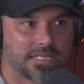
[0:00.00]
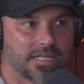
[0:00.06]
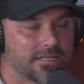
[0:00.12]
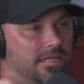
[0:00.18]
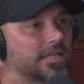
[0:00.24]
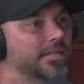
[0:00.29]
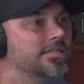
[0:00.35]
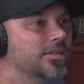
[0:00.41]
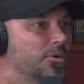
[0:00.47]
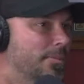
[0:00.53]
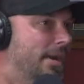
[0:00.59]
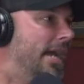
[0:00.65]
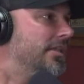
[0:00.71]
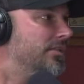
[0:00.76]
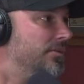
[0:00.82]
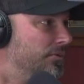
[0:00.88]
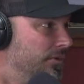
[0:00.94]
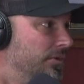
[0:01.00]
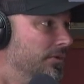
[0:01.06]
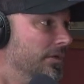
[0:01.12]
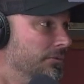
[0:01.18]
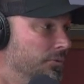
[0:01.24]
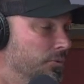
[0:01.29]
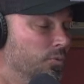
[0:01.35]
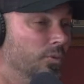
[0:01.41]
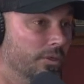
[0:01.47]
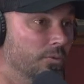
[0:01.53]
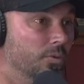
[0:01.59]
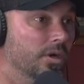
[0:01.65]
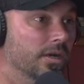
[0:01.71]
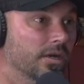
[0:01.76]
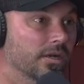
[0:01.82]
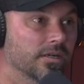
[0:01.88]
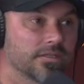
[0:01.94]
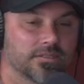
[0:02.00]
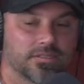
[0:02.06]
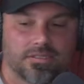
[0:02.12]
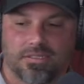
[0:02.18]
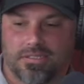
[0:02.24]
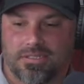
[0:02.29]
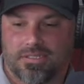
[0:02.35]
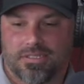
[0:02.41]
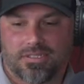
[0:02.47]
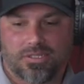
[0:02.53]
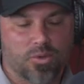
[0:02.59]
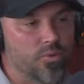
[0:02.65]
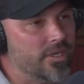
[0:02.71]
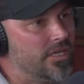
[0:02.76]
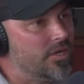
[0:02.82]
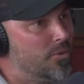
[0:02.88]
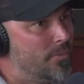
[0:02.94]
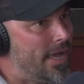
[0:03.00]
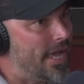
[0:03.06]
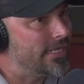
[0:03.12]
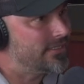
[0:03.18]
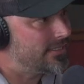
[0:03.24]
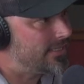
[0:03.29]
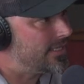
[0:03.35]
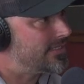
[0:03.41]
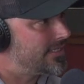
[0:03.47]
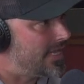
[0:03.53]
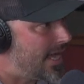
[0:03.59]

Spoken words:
so like, let's go back to where we were. So we go back to that